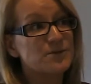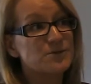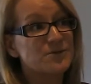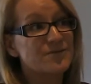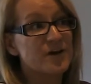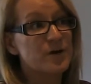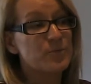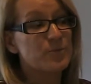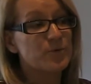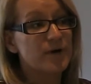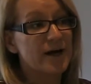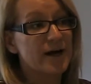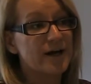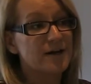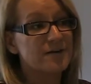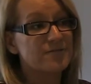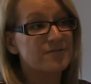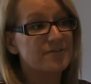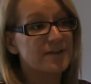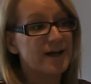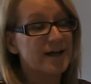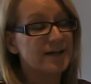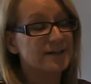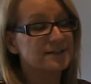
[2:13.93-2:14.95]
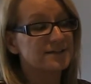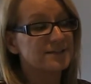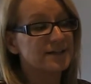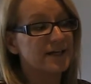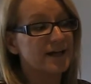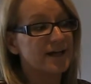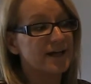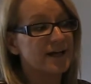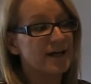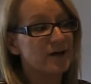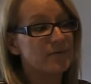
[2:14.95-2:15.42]
We're very proud of that,
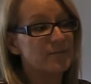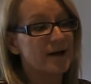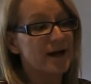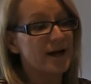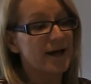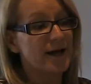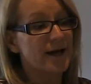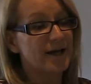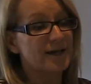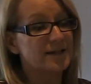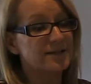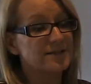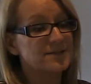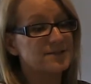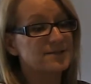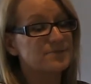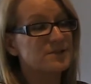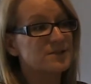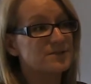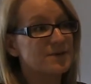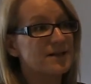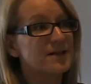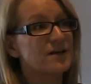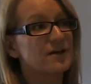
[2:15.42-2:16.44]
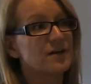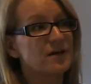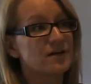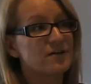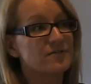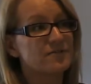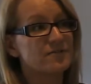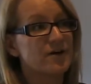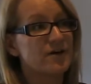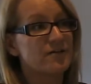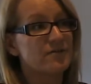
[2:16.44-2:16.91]
and we spend a lot
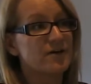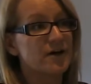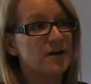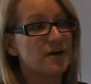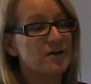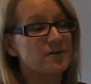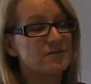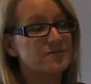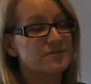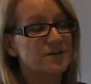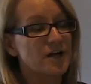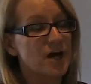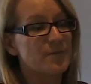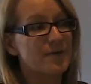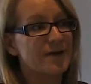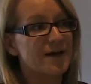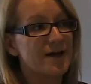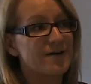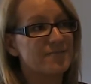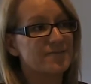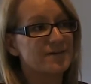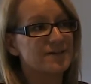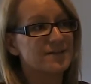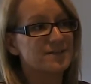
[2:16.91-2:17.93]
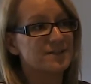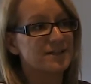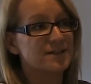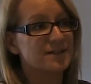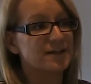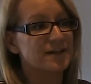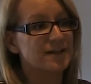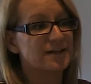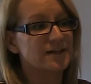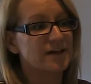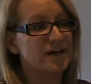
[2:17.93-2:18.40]
of time and effort
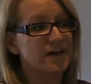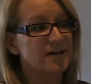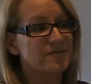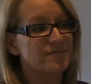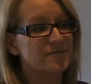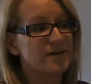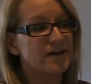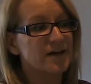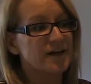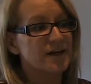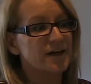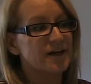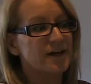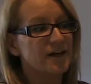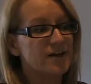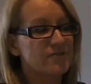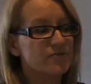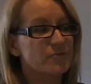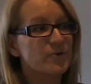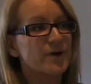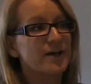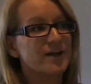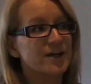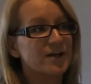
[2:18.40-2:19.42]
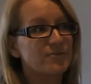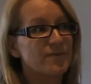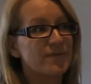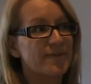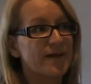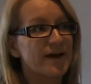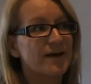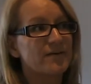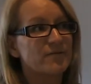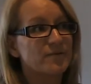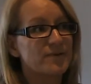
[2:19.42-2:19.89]
in kind of working with
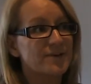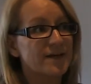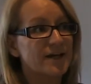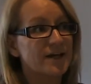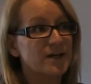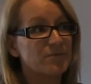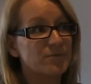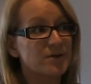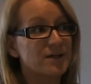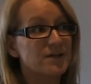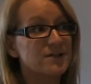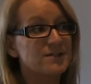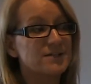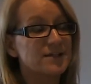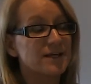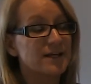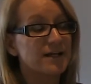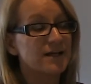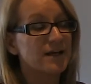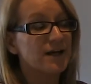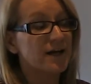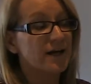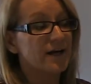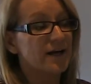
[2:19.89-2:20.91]
that community.